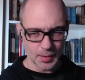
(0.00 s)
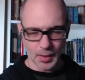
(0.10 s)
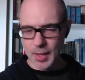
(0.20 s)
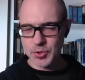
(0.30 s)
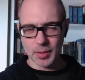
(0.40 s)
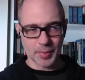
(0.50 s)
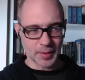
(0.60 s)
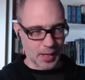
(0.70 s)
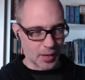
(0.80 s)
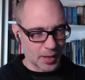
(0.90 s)
I should have been
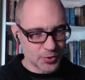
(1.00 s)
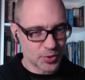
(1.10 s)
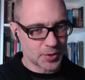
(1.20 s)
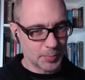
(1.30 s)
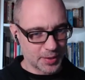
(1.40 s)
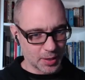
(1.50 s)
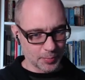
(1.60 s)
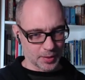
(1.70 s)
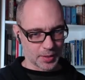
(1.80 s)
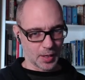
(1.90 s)
count. I should be
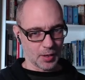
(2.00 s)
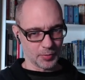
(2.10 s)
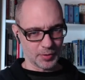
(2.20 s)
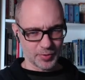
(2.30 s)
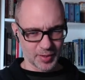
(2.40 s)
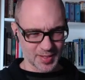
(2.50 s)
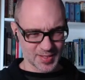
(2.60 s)
keeping count. I feel like this